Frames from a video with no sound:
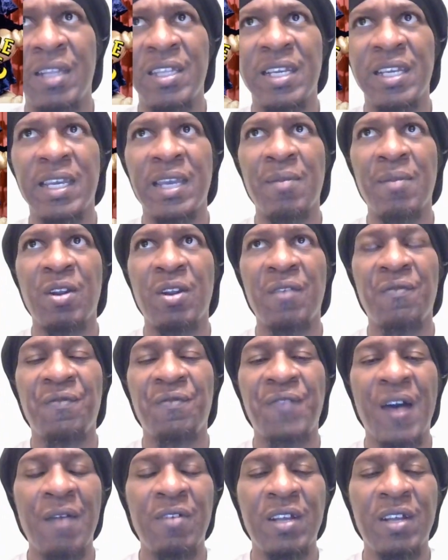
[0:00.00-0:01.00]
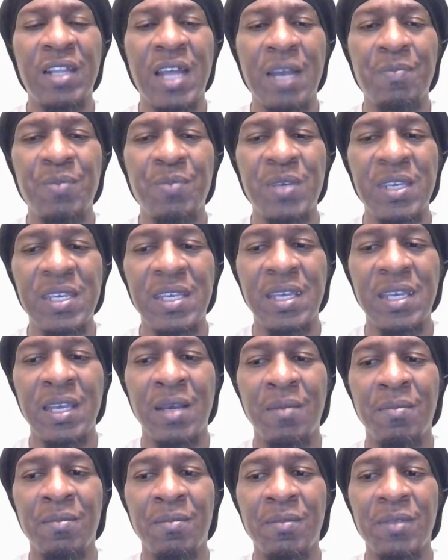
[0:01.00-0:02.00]
I think it came on at 5 o'clock
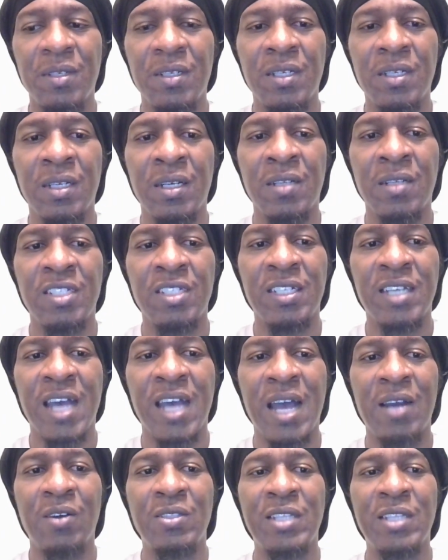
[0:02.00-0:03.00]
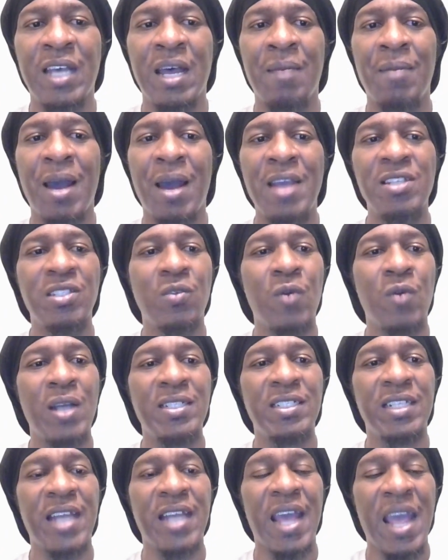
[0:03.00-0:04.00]
p.m. Chicago time. I used to
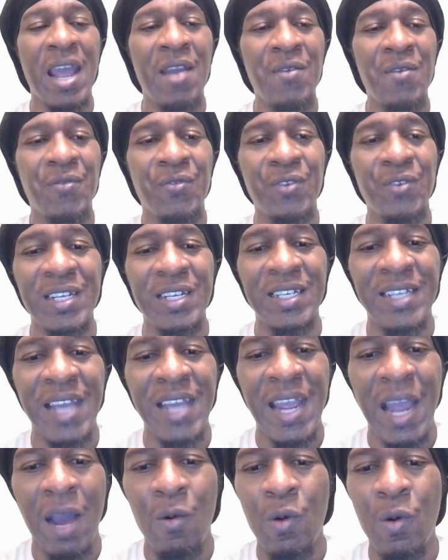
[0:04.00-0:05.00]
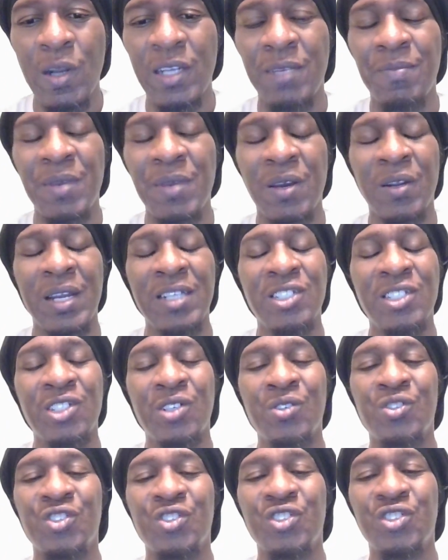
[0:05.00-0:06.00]
watch it every day. I wanted to be on that
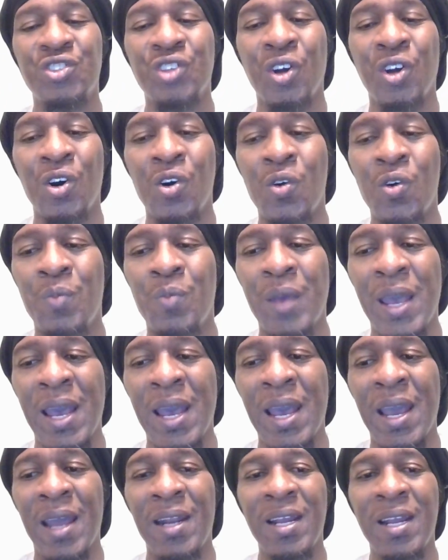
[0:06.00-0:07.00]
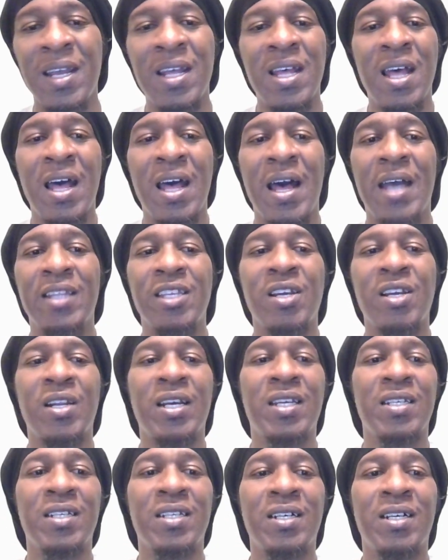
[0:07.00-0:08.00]
show so bad. I thought
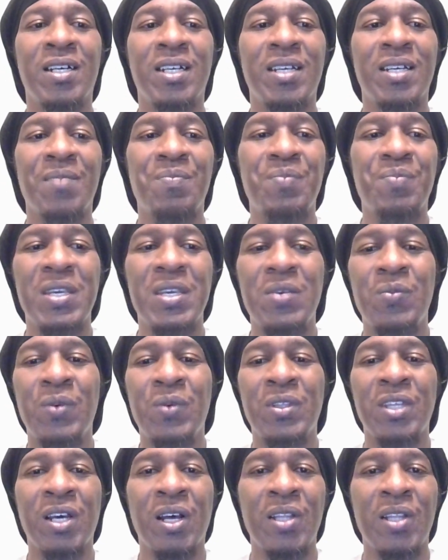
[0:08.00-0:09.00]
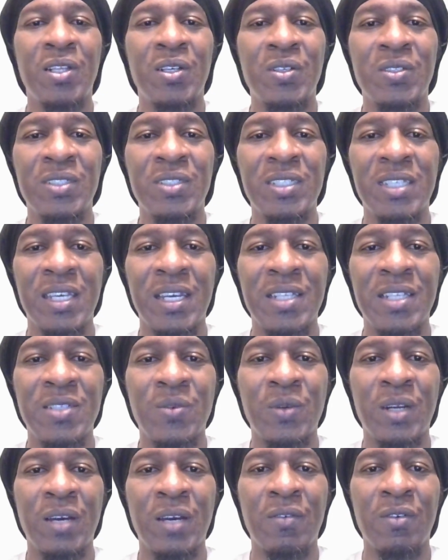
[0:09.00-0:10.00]
I could compete with all those kids
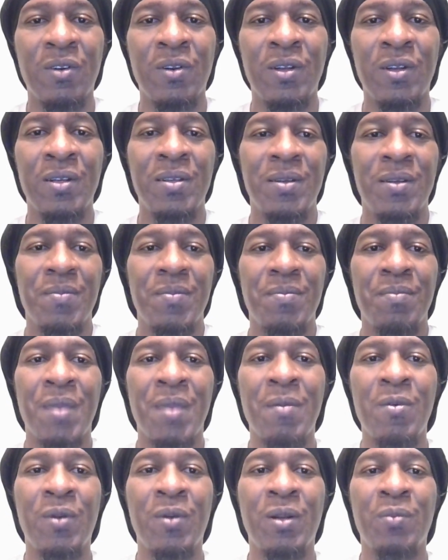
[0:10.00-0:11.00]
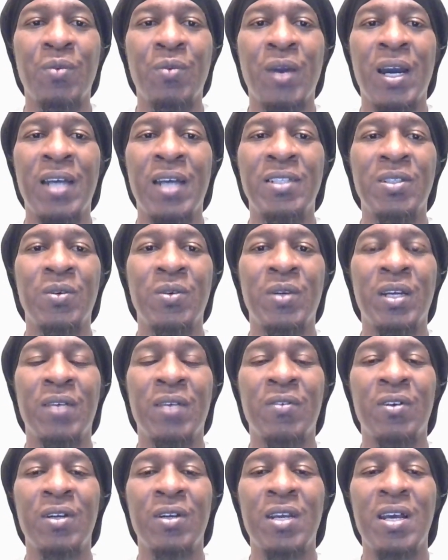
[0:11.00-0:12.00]
or whatever and maybe win a prize or
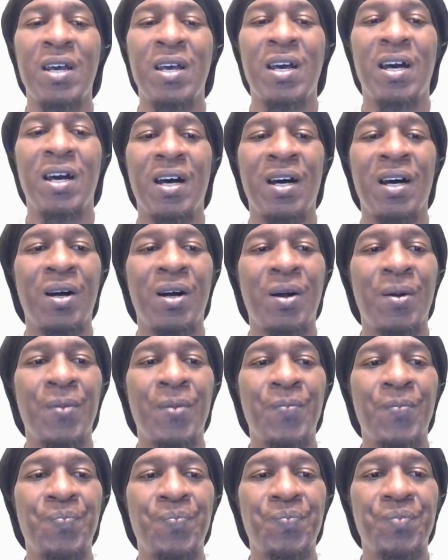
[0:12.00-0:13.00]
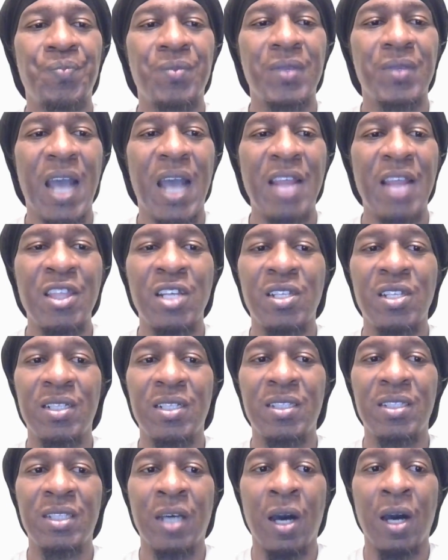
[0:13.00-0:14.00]
whatever. I
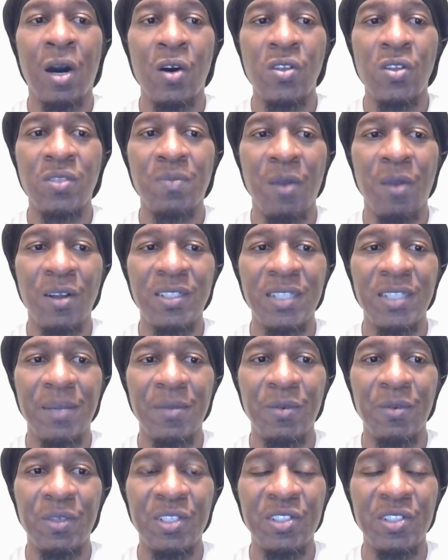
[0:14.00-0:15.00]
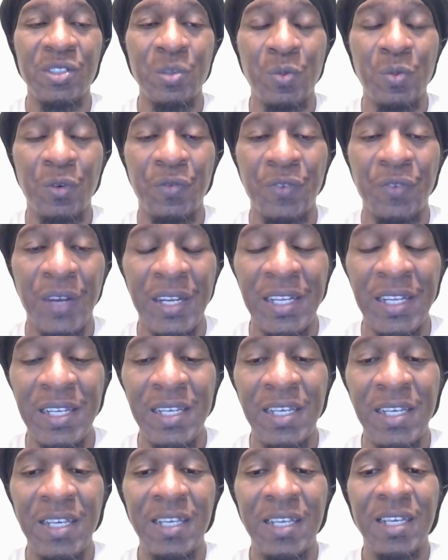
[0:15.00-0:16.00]
thought the host, Mark Summer, was super
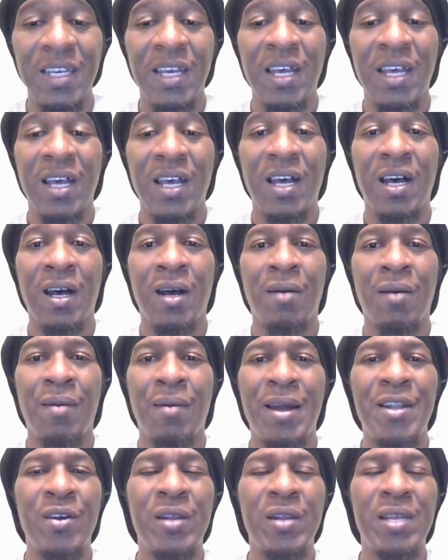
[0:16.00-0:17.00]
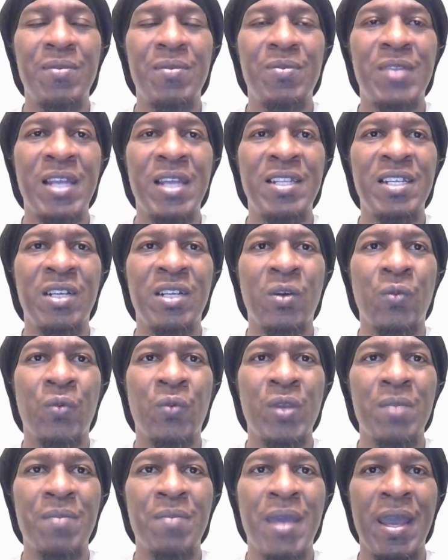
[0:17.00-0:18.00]
funny. I know they did a
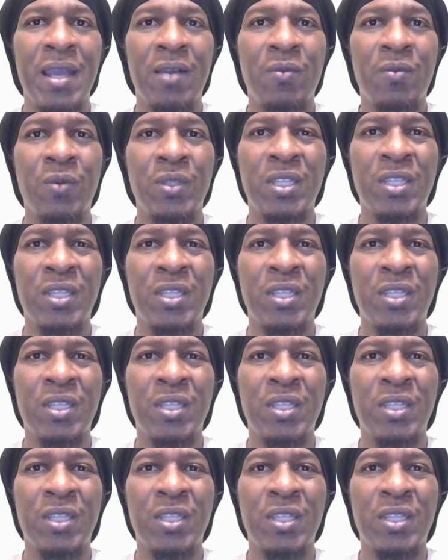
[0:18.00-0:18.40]
remake